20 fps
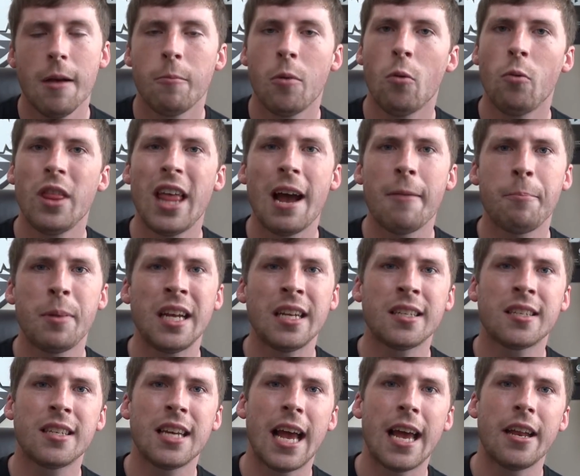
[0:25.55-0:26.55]
But with that
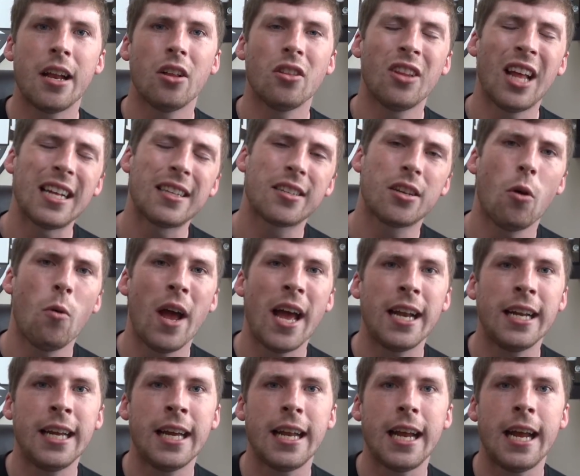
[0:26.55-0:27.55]
being said, let's go
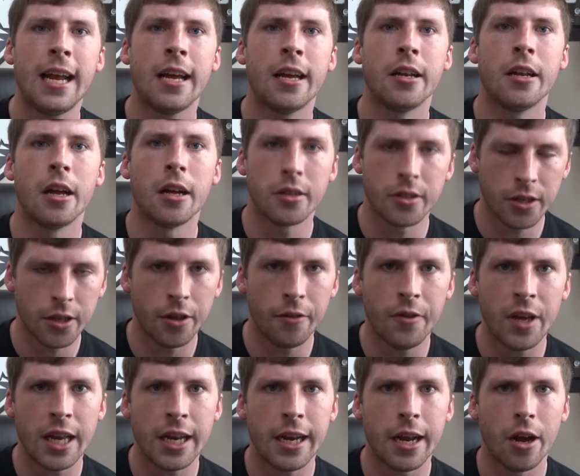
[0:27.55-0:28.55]
ahead and get into the
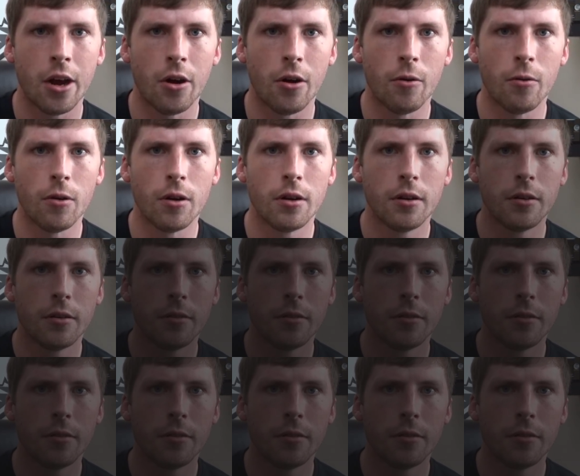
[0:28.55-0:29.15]
video.